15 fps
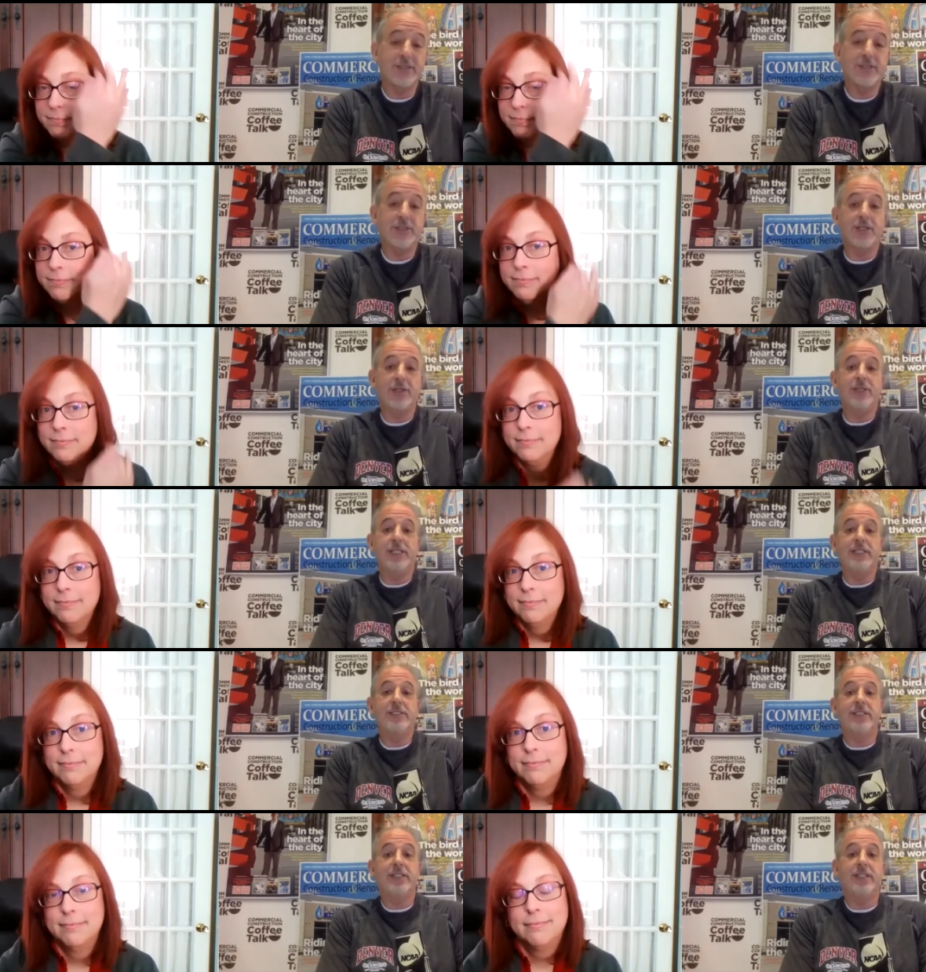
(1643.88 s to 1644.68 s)
Speaker 1: so
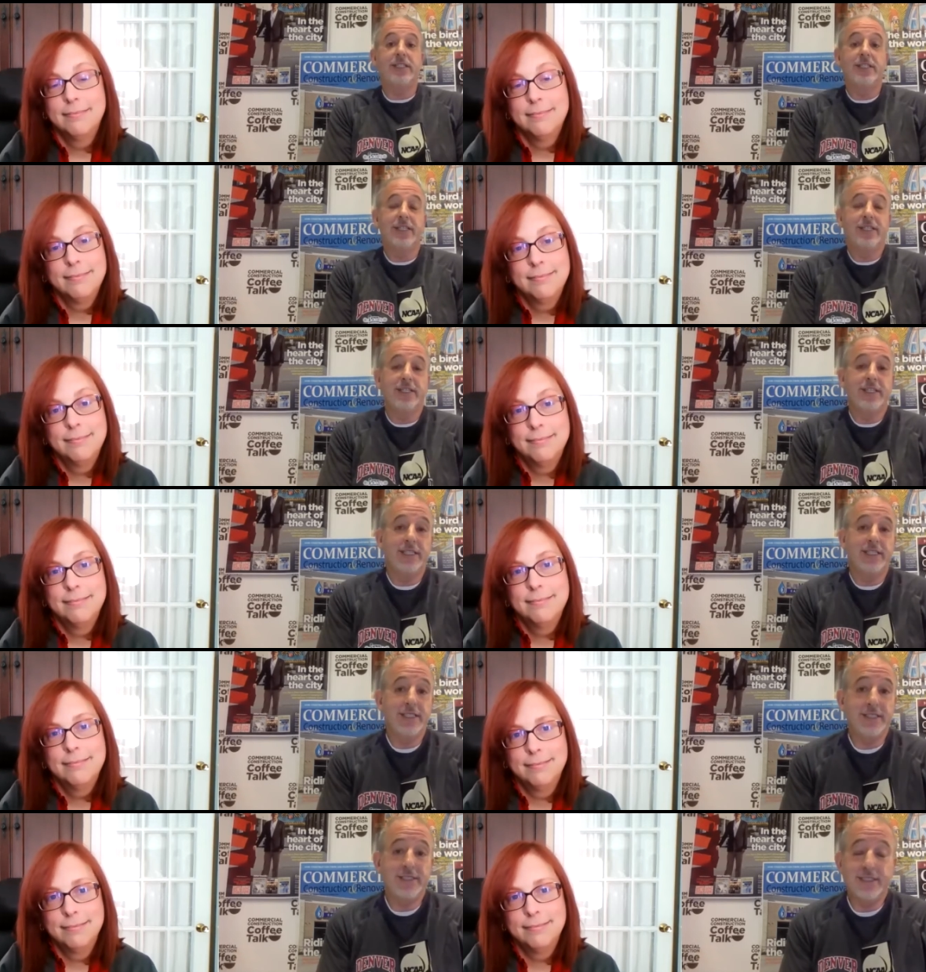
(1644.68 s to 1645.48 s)
it's uh
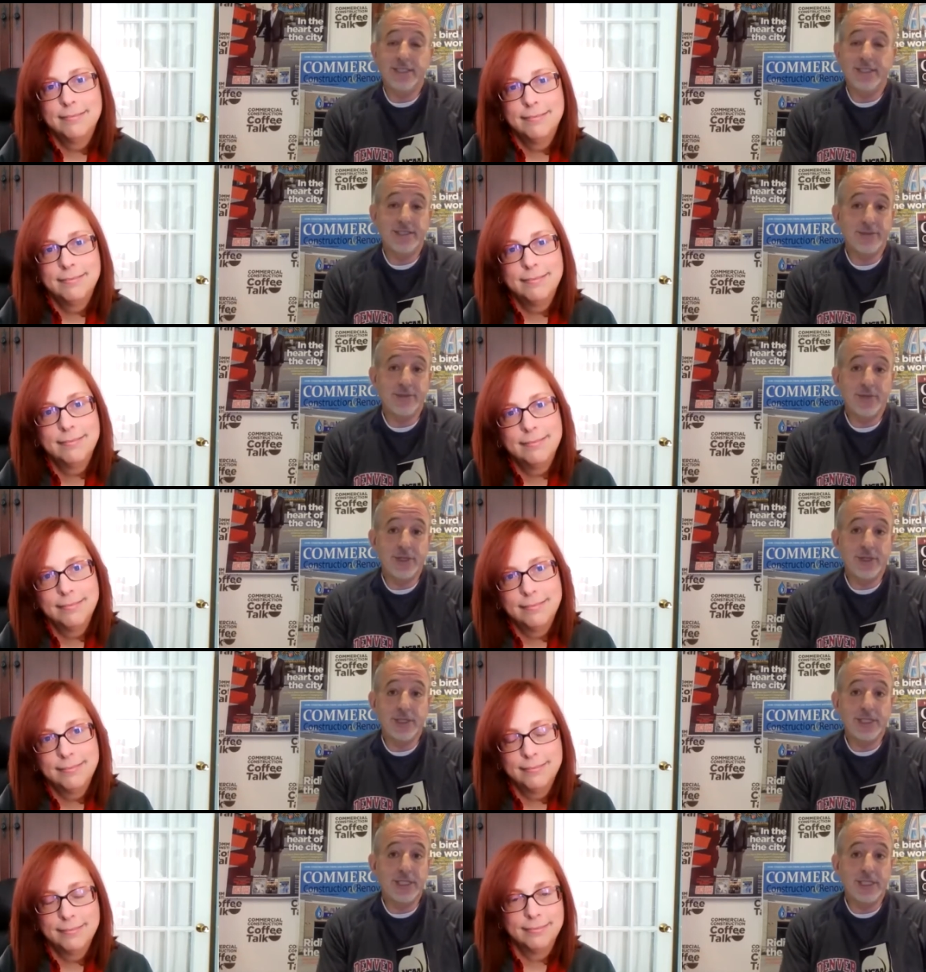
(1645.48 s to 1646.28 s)
it, it's a
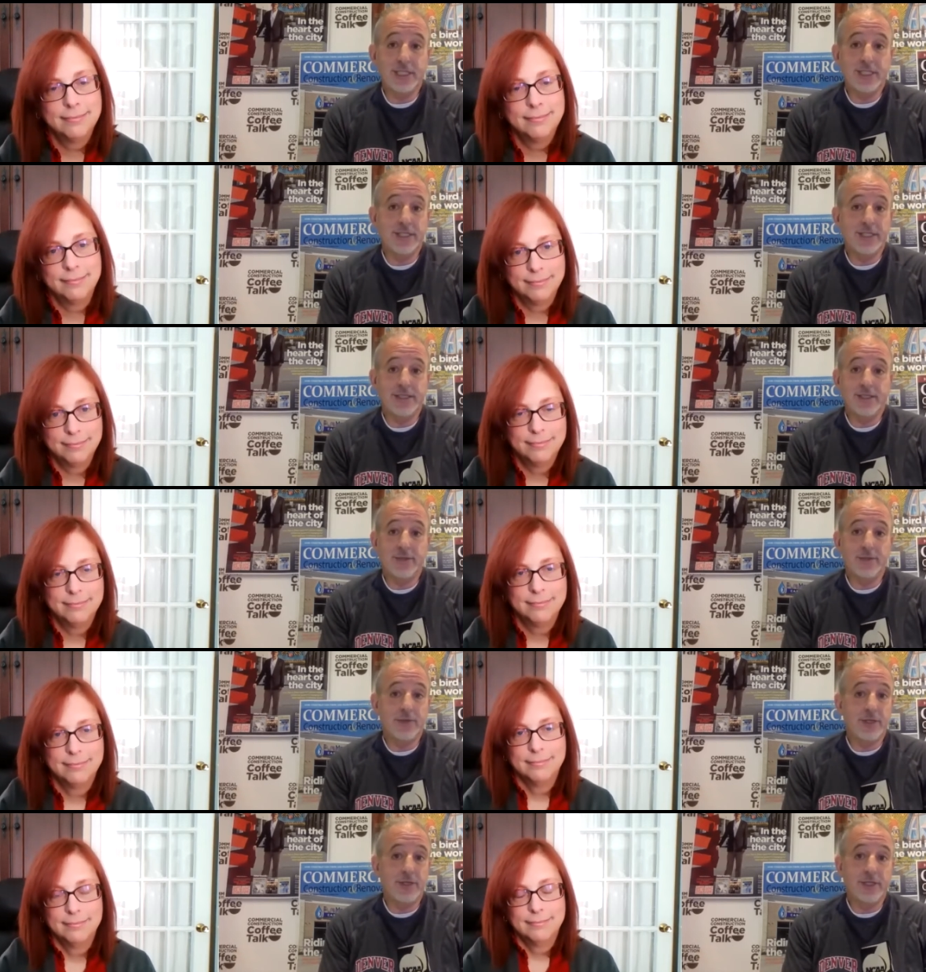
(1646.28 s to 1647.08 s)
very uh
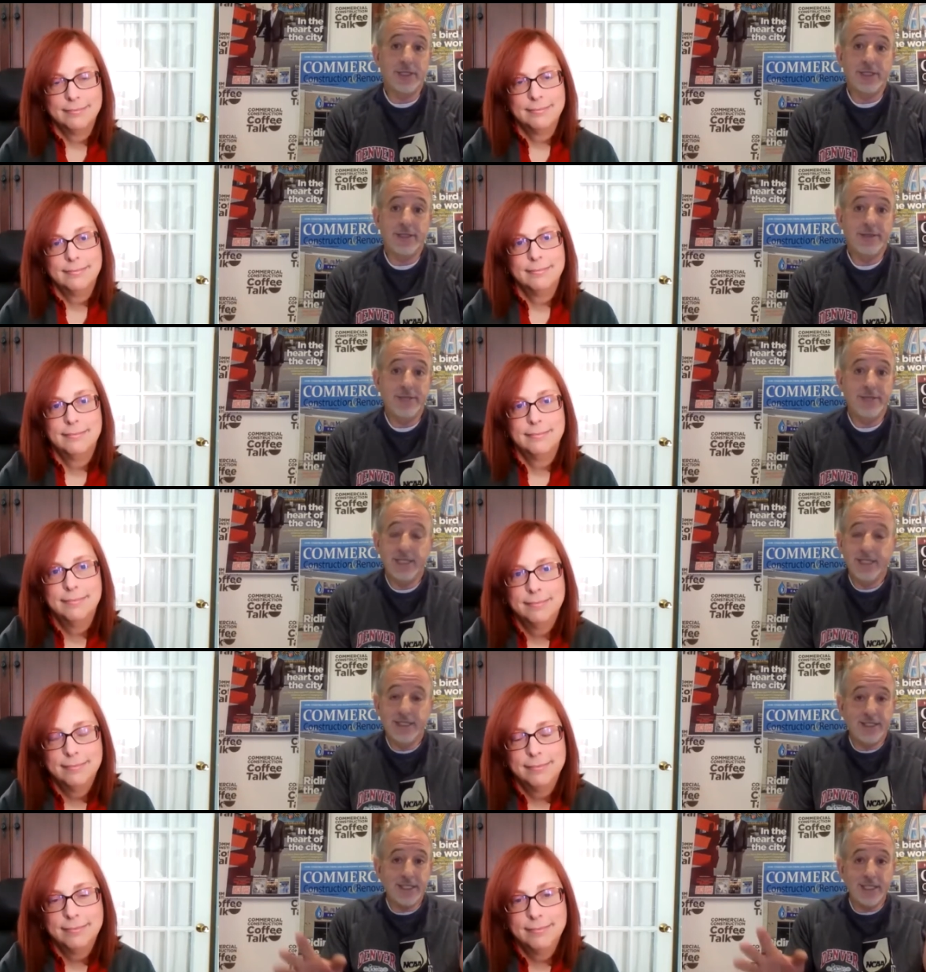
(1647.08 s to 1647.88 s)
it's a very
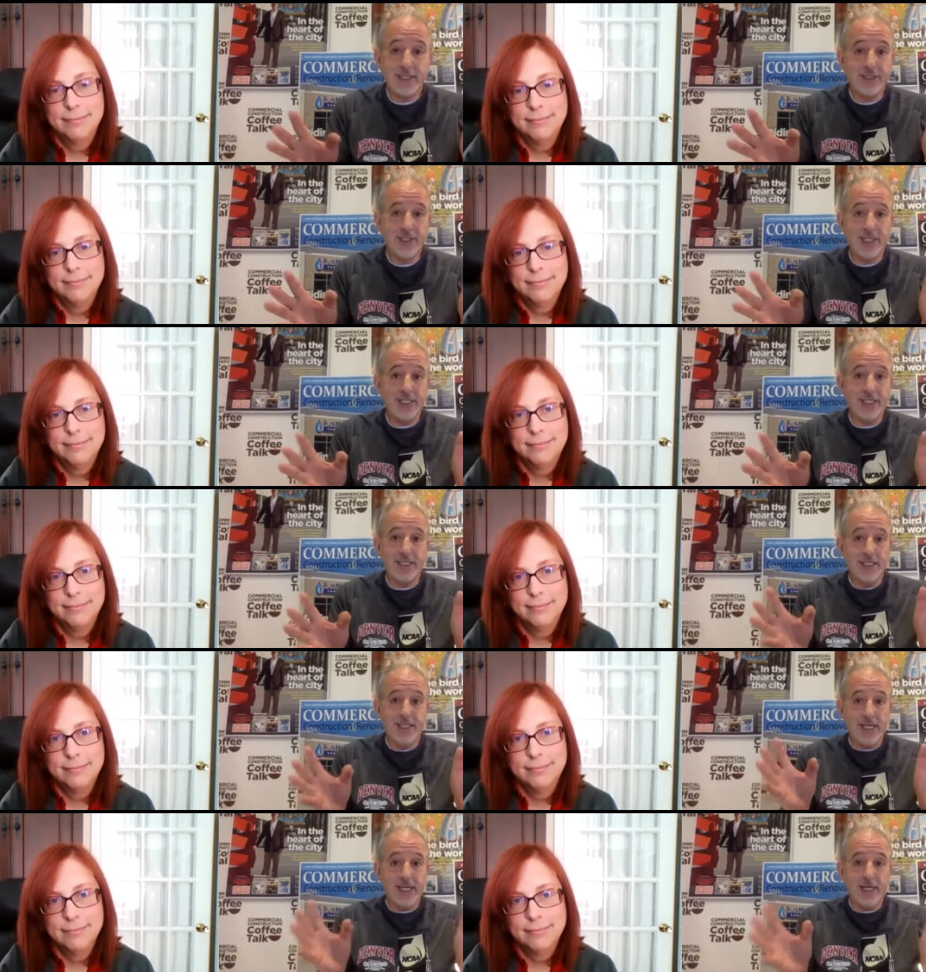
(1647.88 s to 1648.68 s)
like i
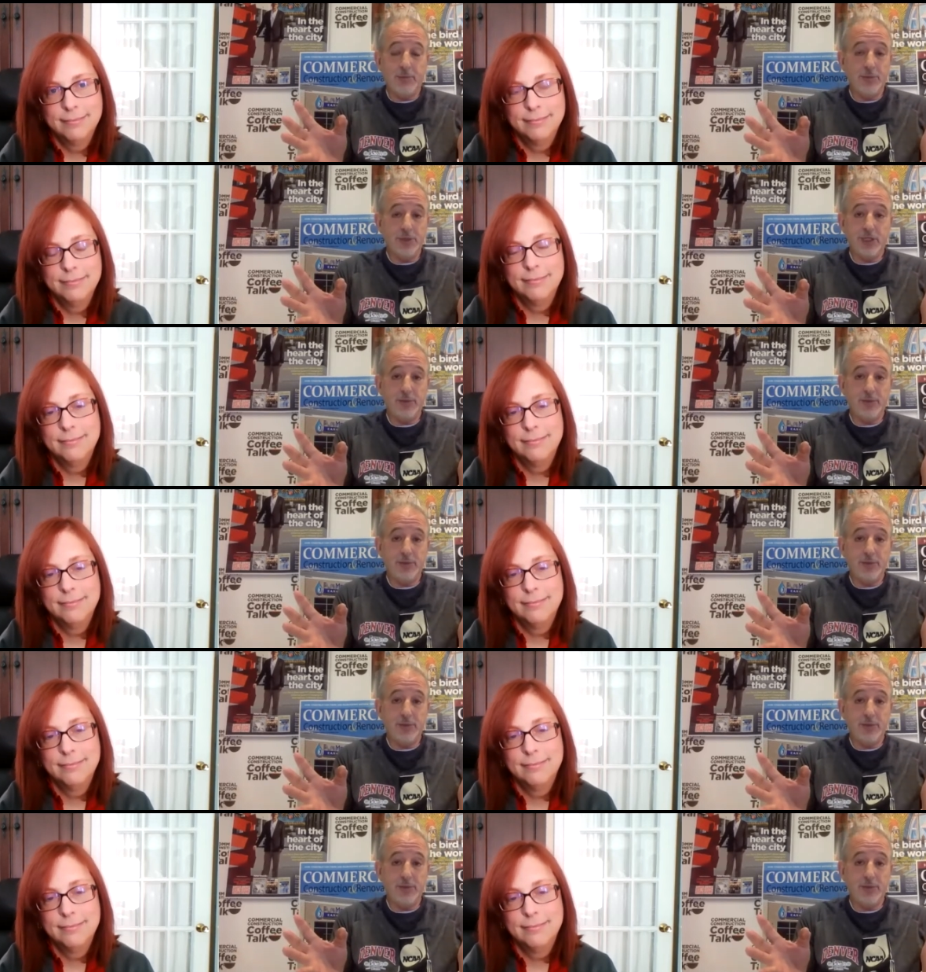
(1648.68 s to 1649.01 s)
said uh,